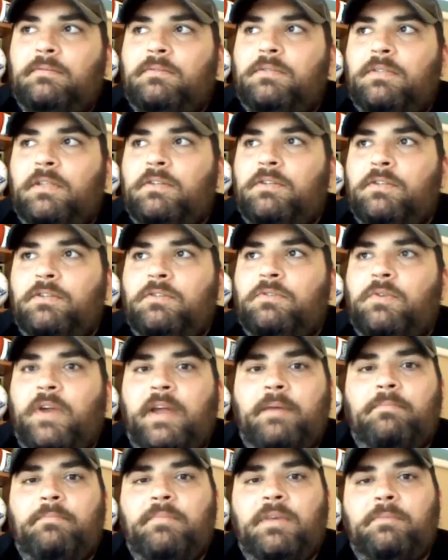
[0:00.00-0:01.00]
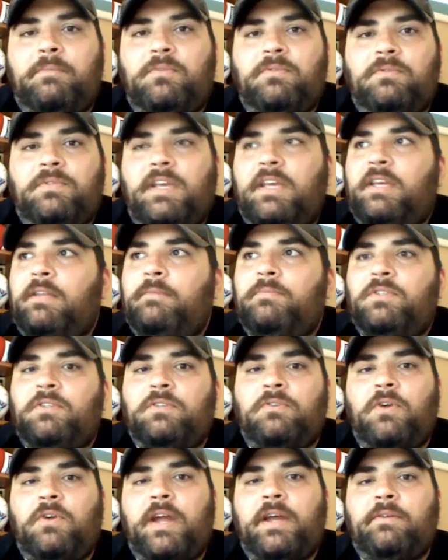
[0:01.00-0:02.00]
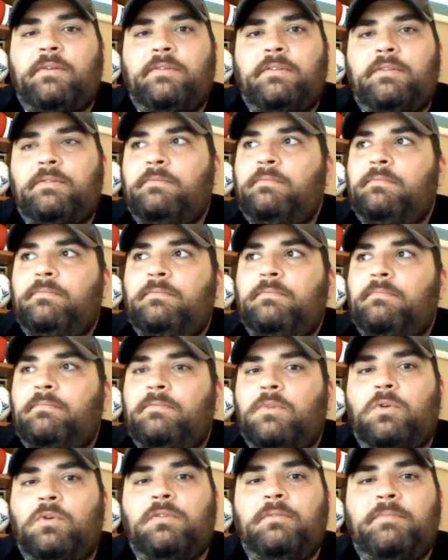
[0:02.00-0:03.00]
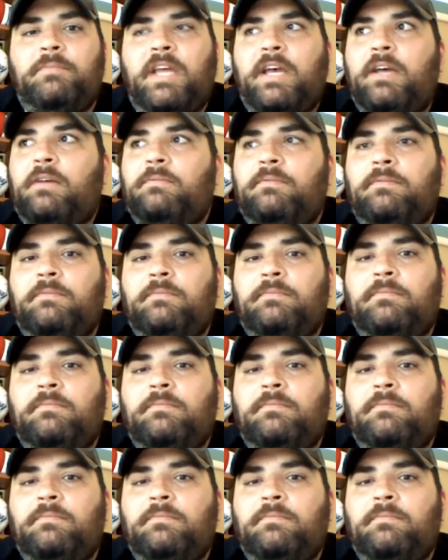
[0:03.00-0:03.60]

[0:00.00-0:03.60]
instead of just grabbing people and taking them to the ground, hold them down.